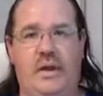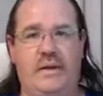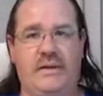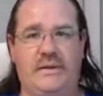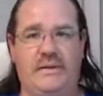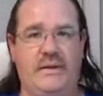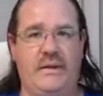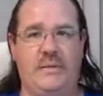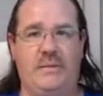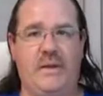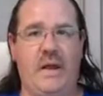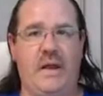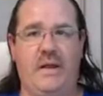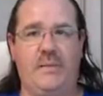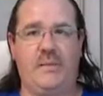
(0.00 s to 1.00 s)
at the same
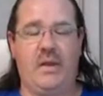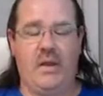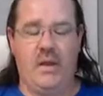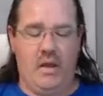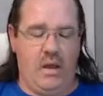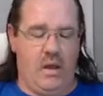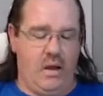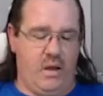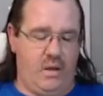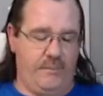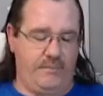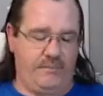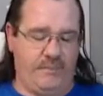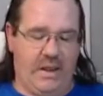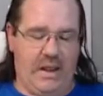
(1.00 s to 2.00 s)
time.
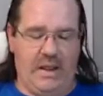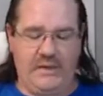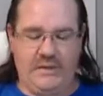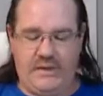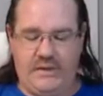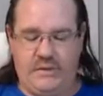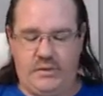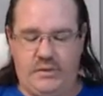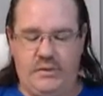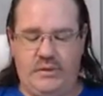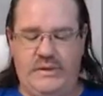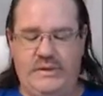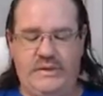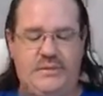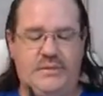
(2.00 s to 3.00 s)
I like
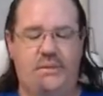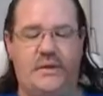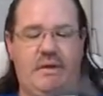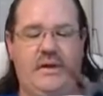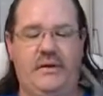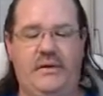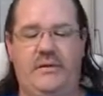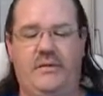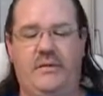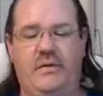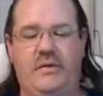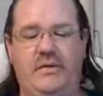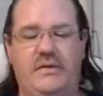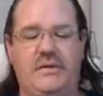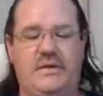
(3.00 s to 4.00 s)
doing this one here
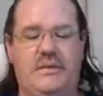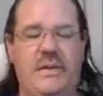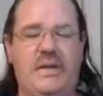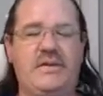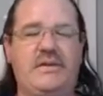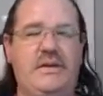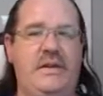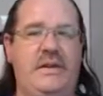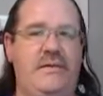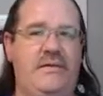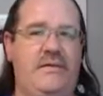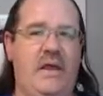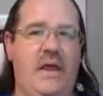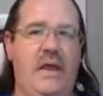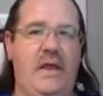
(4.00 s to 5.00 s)
first, especially
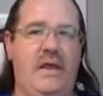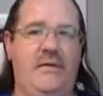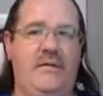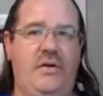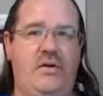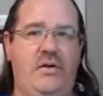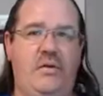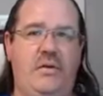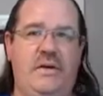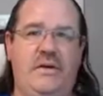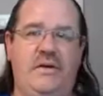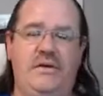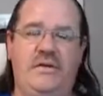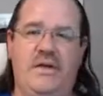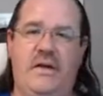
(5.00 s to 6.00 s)
if you're doing it
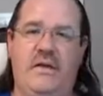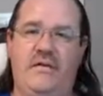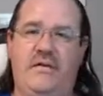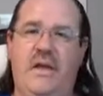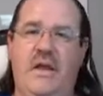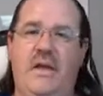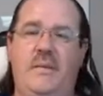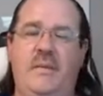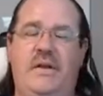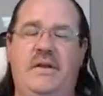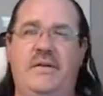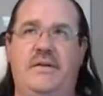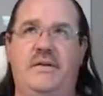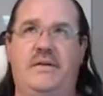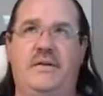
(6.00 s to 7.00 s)
yourself,
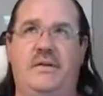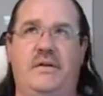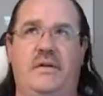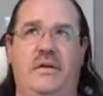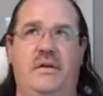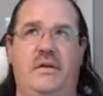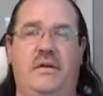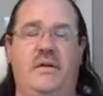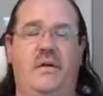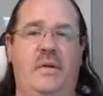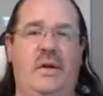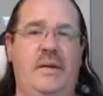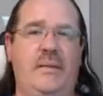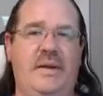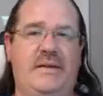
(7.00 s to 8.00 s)
because you don't
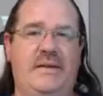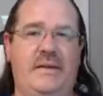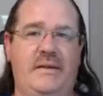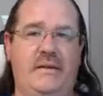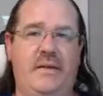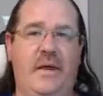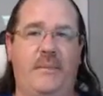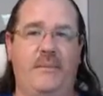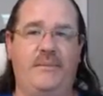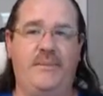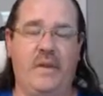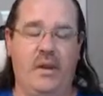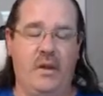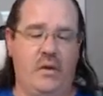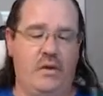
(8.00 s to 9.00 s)
want to mess these up.
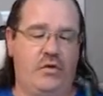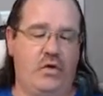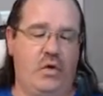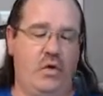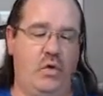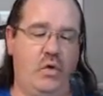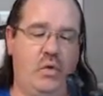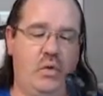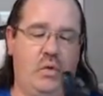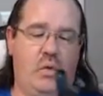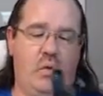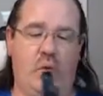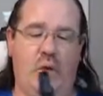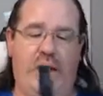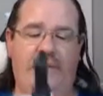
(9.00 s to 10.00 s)
So
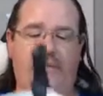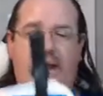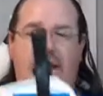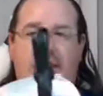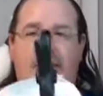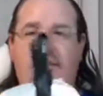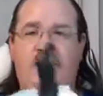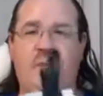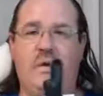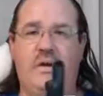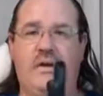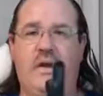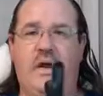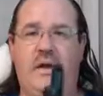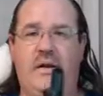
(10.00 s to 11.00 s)
I've got this
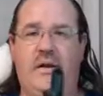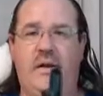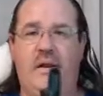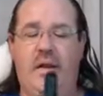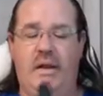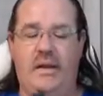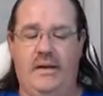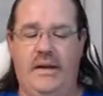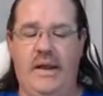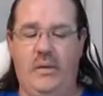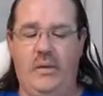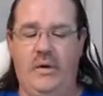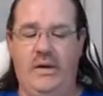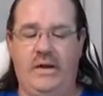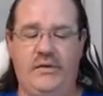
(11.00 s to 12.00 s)
one done. Now
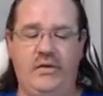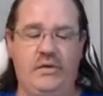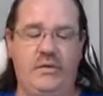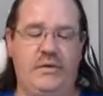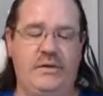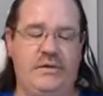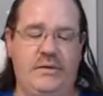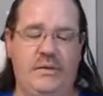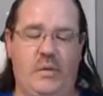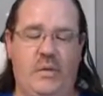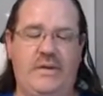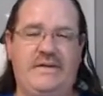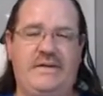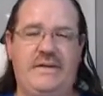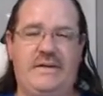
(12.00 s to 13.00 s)
what I'll do is,
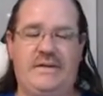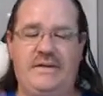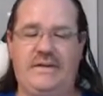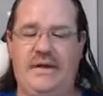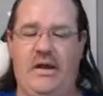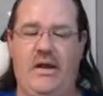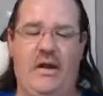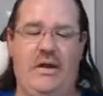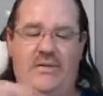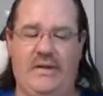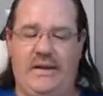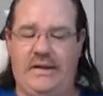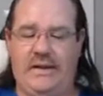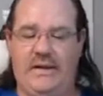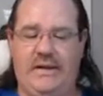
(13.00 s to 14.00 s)
once this is off,
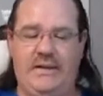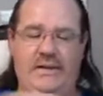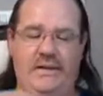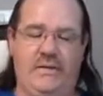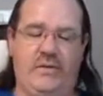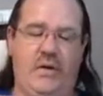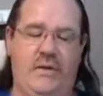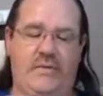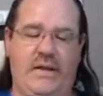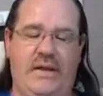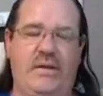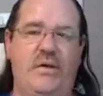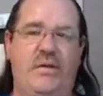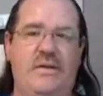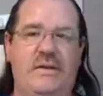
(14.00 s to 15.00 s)
I can take these off. I
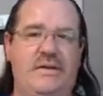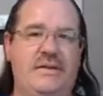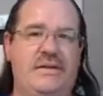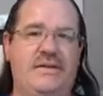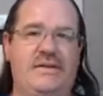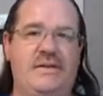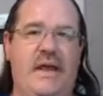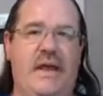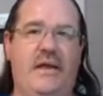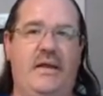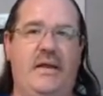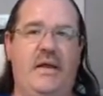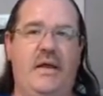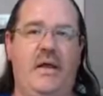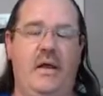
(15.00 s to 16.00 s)
know this is
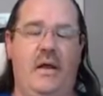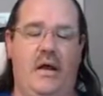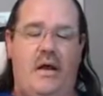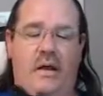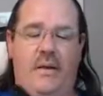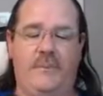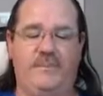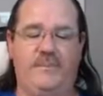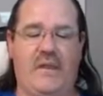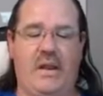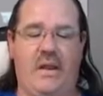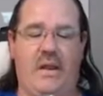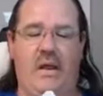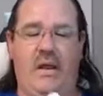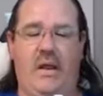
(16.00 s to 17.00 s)
set. I
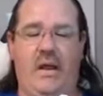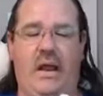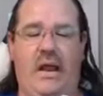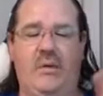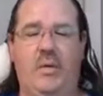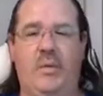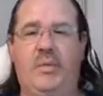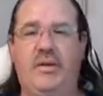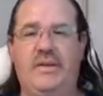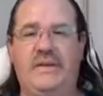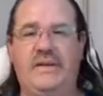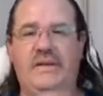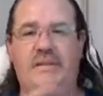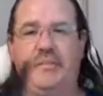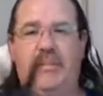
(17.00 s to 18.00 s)
will put
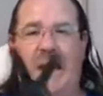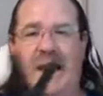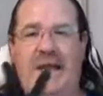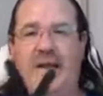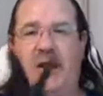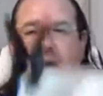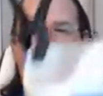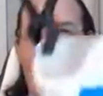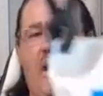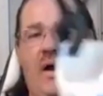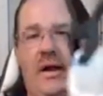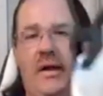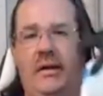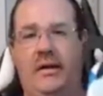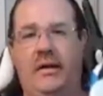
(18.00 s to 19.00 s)
this back
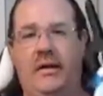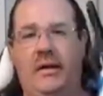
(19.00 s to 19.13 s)
on